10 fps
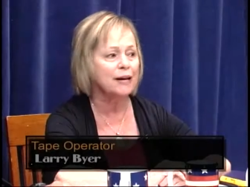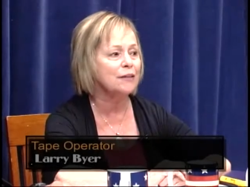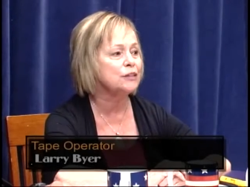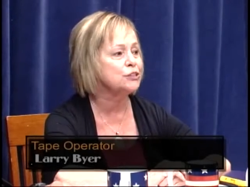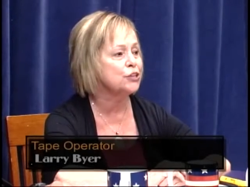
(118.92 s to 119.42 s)

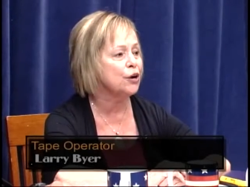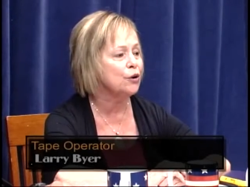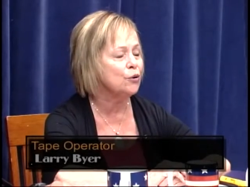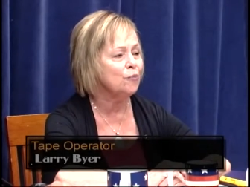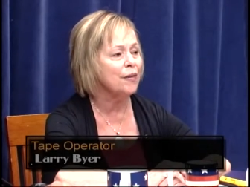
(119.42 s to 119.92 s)
on the
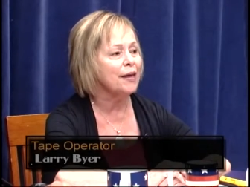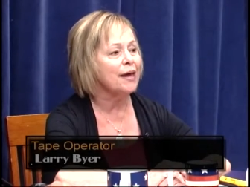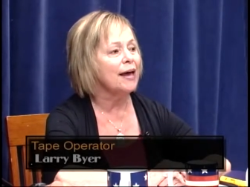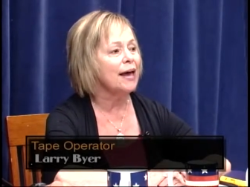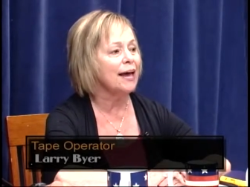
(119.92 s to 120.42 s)
show.
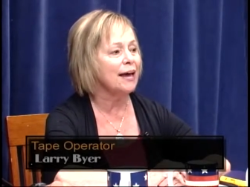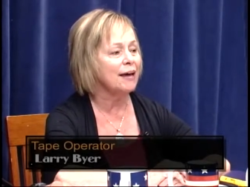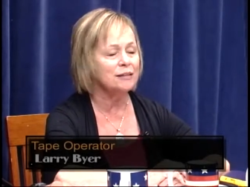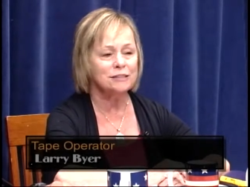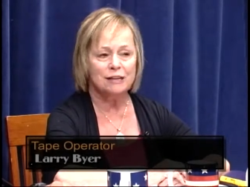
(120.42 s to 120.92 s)

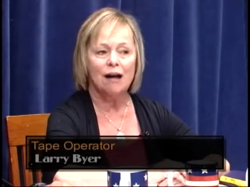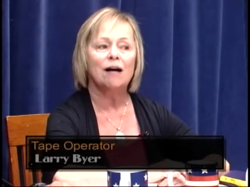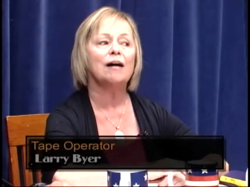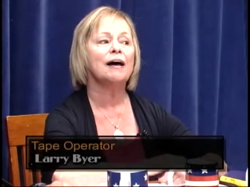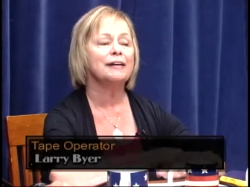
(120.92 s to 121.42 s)
And
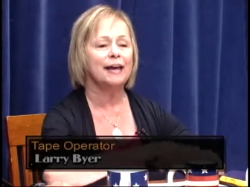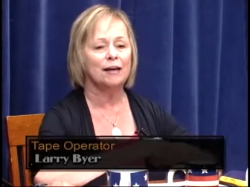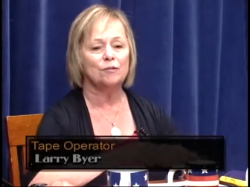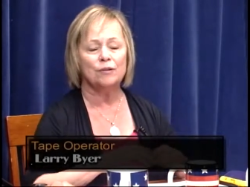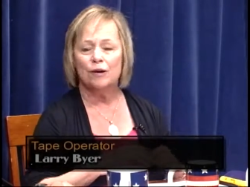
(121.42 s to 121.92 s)
uh,
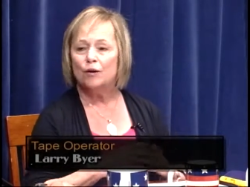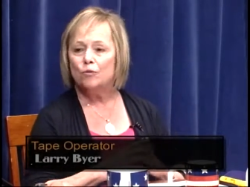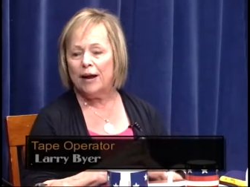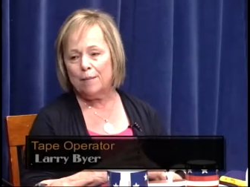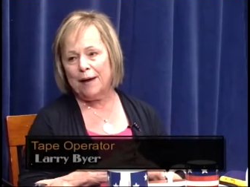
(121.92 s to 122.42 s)
again,
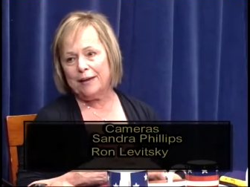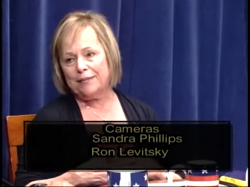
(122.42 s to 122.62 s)
Rabbi,